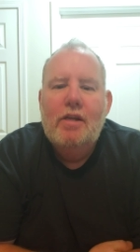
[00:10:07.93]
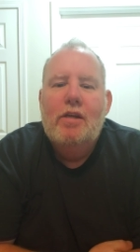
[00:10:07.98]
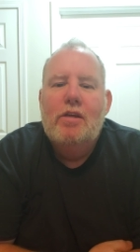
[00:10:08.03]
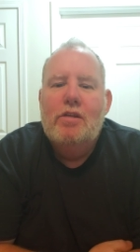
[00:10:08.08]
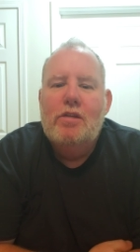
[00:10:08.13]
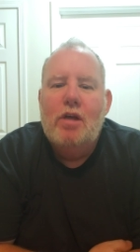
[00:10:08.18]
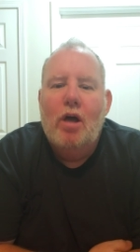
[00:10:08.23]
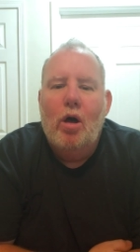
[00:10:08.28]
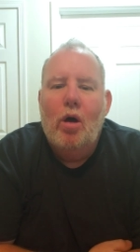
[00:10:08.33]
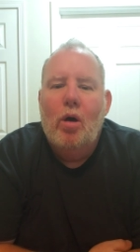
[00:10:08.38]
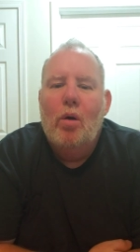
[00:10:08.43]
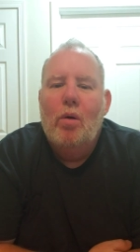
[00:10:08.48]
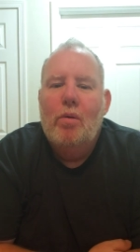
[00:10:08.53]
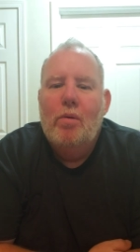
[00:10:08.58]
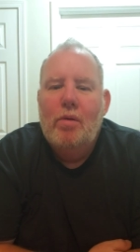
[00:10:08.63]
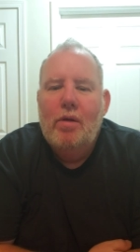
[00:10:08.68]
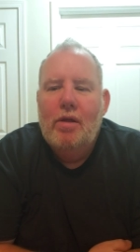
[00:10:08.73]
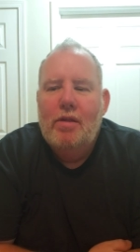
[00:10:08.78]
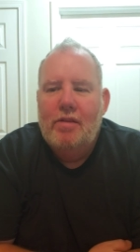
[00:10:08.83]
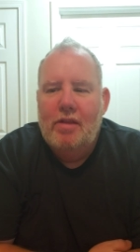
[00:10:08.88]

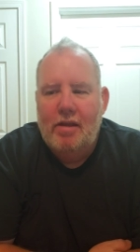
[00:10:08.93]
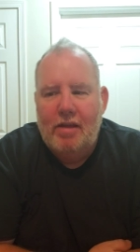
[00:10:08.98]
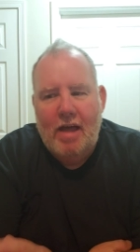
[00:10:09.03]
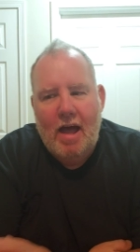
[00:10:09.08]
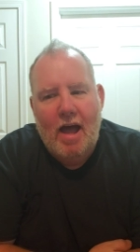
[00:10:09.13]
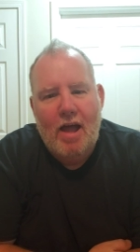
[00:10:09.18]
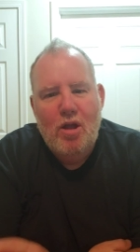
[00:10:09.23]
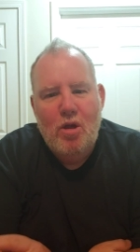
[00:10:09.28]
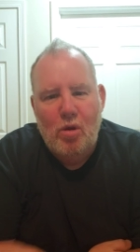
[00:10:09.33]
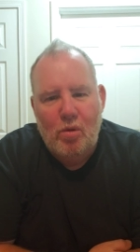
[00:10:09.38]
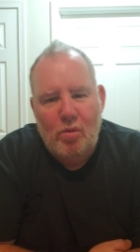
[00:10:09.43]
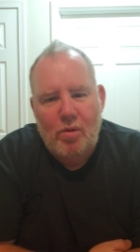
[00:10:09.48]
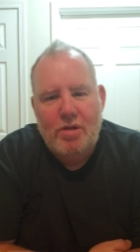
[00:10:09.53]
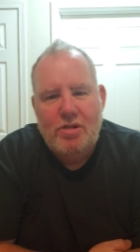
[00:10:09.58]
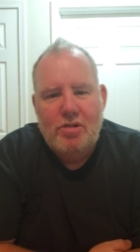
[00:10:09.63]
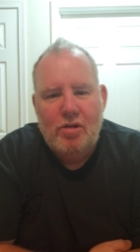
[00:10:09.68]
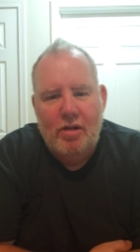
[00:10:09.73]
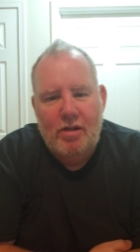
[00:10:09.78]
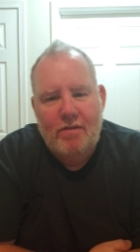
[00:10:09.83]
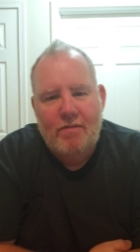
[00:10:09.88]
So the guy who
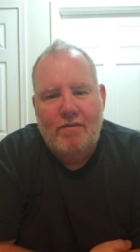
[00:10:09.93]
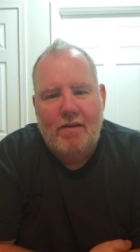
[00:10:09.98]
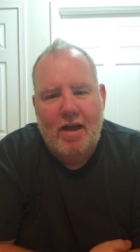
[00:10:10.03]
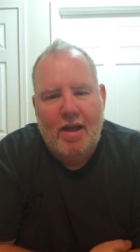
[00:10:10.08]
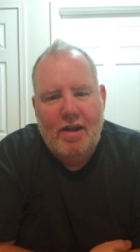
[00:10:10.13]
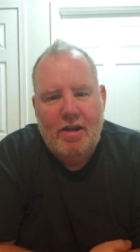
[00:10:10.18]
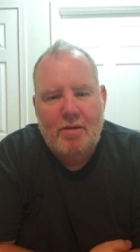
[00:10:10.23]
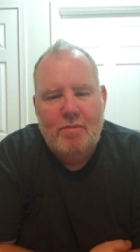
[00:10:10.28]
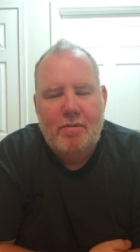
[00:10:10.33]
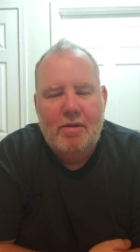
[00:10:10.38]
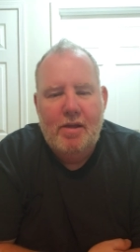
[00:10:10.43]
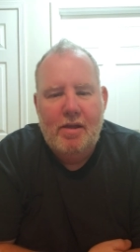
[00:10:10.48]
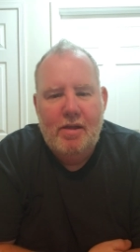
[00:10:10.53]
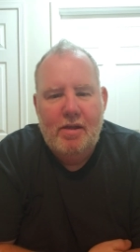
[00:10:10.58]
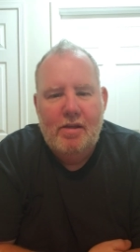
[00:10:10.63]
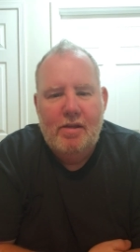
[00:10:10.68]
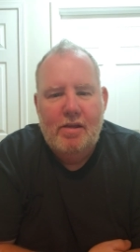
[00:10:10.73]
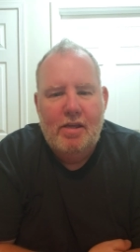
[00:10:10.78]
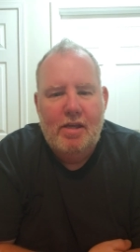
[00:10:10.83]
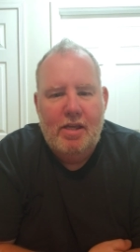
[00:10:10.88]
originally invited
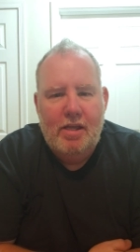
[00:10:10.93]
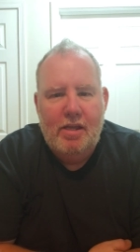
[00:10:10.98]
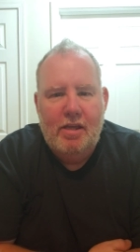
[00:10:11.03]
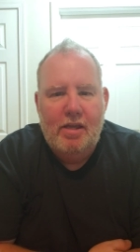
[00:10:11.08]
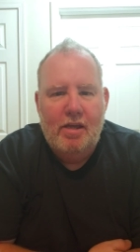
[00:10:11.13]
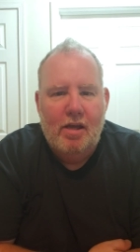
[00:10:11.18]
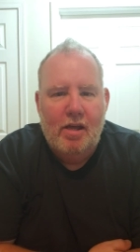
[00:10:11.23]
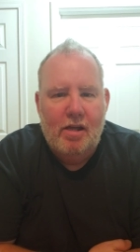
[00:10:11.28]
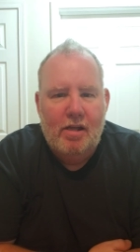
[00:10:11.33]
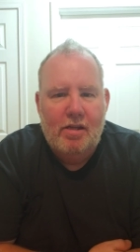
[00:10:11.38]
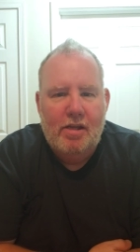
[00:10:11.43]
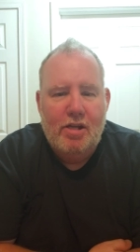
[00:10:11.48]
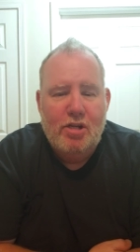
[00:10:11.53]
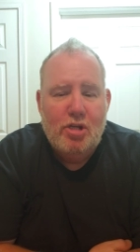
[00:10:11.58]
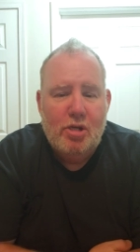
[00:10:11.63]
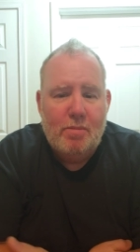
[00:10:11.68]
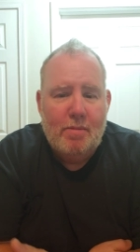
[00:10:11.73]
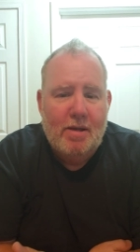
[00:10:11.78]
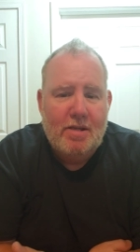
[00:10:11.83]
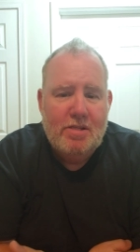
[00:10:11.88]
me, he
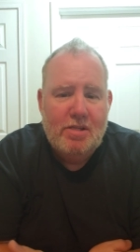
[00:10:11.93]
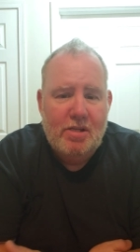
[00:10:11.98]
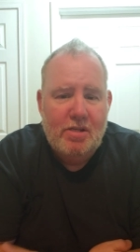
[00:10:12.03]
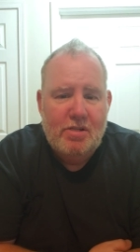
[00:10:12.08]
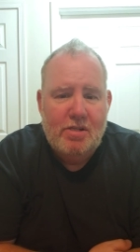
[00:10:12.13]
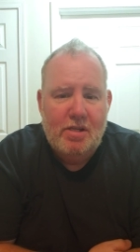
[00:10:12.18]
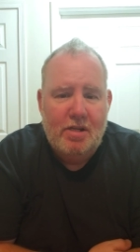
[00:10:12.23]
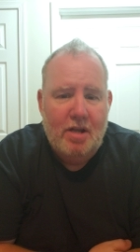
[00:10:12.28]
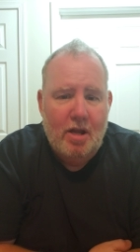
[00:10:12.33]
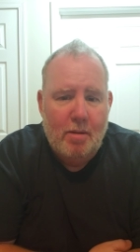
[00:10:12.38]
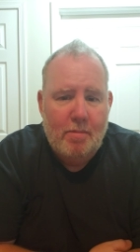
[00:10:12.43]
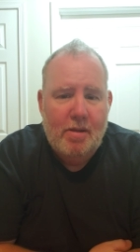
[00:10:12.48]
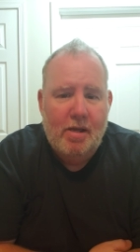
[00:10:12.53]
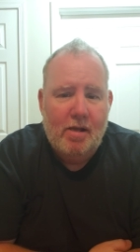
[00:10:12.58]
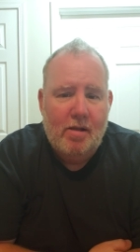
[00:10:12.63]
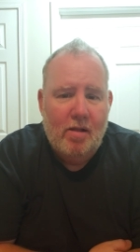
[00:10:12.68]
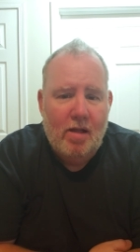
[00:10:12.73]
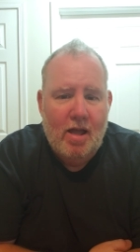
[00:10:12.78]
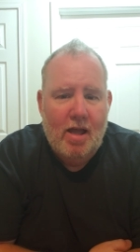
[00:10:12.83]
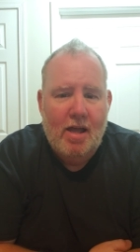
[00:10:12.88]
took my CCW
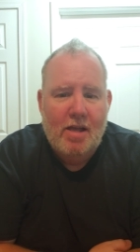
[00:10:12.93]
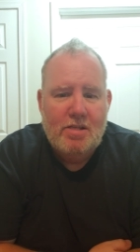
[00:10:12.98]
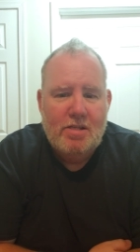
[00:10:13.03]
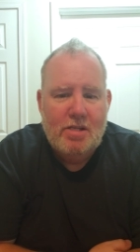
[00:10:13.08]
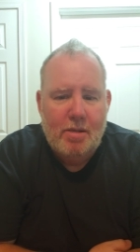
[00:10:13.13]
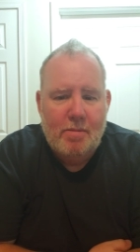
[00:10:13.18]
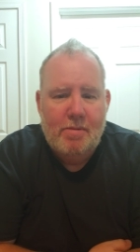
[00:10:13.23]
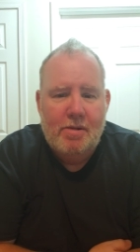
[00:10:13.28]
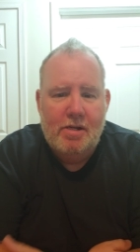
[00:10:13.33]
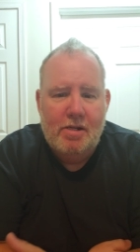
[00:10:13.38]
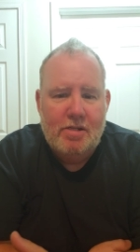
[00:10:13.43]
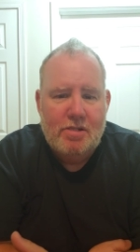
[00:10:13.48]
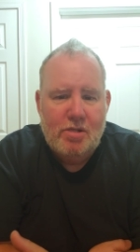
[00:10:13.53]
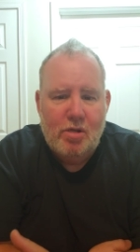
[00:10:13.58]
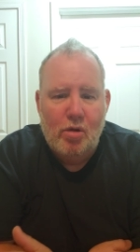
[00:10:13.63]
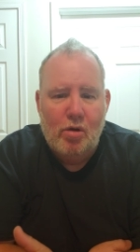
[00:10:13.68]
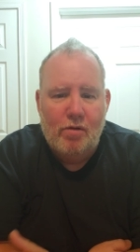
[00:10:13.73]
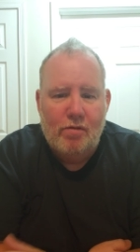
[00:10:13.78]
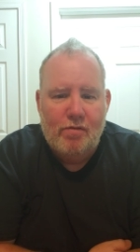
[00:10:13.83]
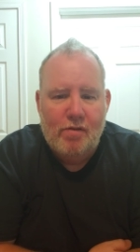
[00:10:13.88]
class, him and his
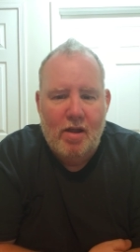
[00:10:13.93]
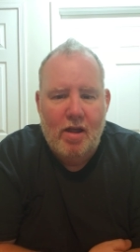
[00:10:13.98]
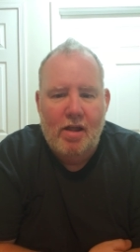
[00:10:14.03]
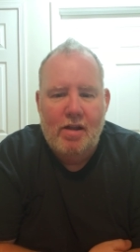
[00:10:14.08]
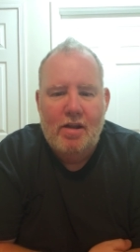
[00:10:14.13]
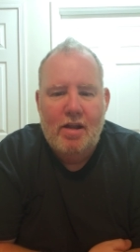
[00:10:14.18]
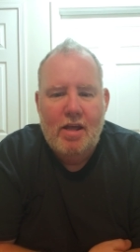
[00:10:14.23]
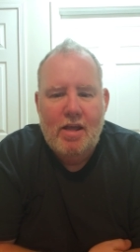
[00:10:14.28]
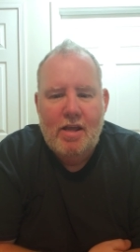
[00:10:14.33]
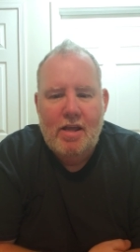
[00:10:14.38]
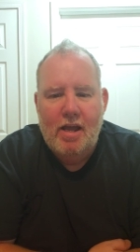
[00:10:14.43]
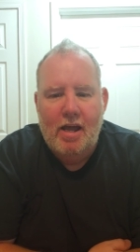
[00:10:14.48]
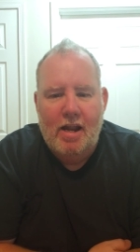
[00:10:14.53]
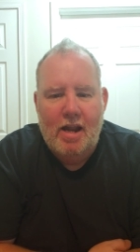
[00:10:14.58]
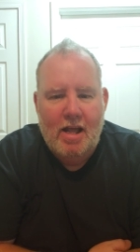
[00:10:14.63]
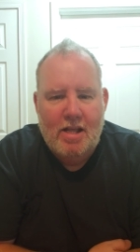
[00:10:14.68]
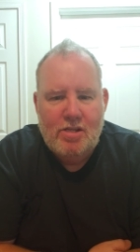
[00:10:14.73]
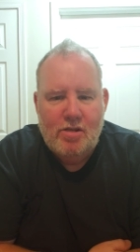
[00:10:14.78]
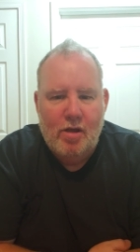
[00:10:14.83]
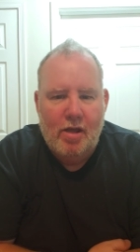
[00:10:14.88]
girlfriend, and
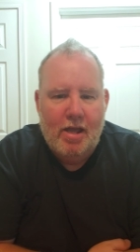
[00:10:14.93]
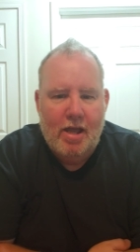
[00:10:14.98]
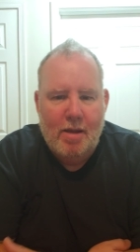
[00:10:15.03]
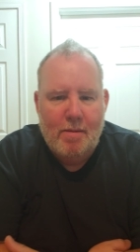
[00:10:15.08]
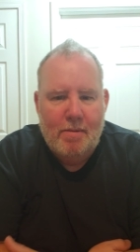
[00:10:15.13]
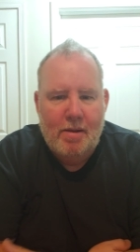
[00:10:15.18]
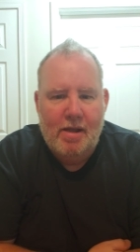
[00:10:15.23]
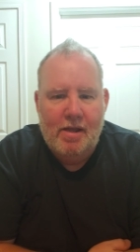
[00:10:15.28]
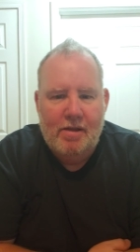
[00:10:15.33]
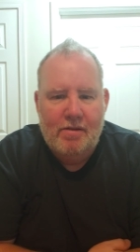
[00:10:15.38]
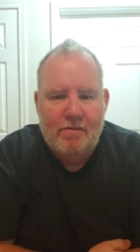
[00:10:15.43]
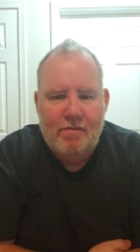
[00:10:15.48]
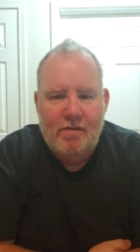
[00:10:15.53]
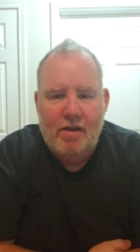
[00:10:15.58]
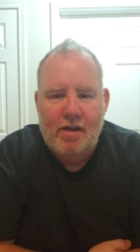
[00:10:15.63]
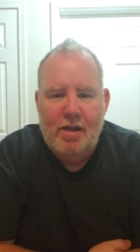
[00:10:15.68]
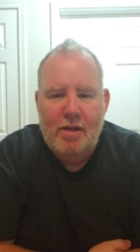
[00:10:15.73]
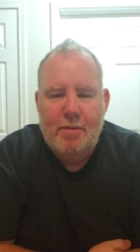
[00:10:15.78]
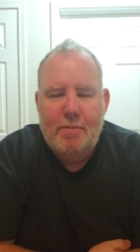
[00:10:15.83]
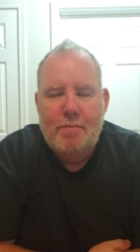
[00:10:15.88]
that's how I got my
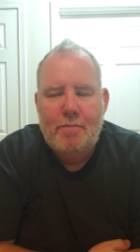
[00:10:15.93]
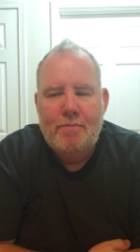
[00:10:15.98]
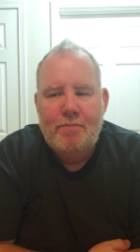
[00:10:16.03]
invite.